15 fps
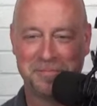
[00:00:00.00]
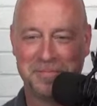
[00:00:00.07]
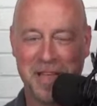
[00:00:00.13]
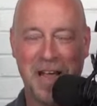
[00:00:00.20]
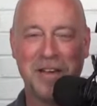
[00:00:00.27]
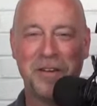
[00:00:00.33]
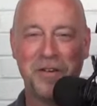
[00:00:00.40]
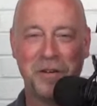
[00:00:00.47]

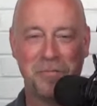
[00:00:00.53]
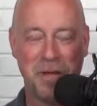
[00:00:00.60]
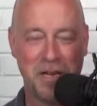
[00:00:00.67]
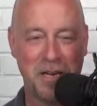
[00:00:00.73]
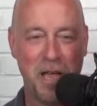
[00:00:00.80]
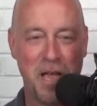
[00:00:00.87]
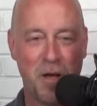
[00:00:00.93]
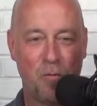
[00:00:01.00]
how you doing,
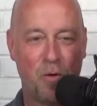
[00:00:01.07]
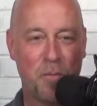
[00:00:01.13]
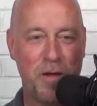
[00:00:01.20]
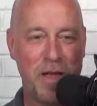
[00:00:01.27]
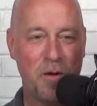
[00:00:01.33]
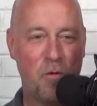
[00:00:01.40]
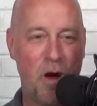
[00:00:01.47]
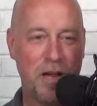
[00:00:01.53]
Ben? We're
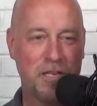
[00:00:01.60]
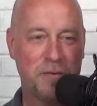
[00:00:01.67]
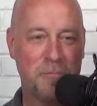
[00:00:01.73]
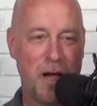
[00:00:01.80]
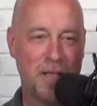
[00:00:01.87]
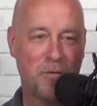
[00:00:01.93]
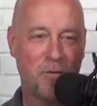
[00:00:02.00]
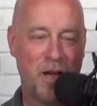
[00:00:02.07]
being watched,
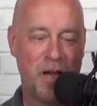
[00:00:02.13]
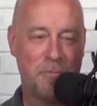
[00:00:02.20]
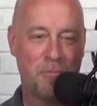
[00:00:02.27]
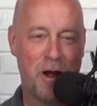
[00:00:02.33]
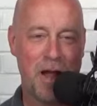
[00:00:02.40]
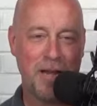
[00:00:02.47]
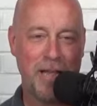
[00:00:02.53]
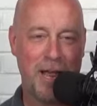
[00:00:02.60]
by the way,
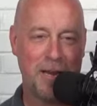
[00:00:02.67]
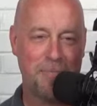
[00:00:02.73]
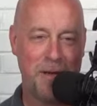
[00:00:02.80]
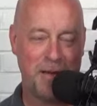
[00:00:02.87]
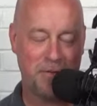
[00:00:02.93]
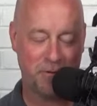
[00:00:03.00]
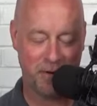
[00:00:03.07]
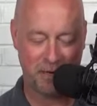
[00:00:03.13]
Bryan County
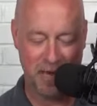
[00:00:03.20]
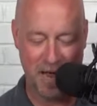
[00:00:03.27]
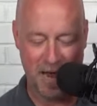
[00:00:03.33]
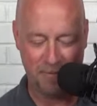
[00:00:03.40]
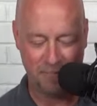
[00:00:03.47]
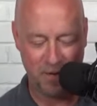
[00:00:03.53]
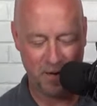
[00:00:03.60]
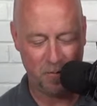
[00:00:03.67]
Patriot
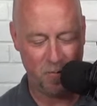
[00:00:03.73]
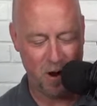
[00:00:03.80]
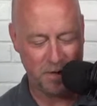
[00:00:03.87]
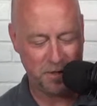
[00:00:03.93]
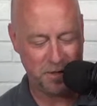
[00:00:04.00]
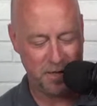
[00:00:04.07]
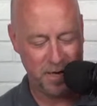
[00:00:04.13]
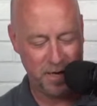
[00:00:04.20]
Live being
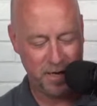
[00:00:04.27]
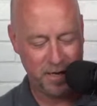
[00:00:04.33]
watched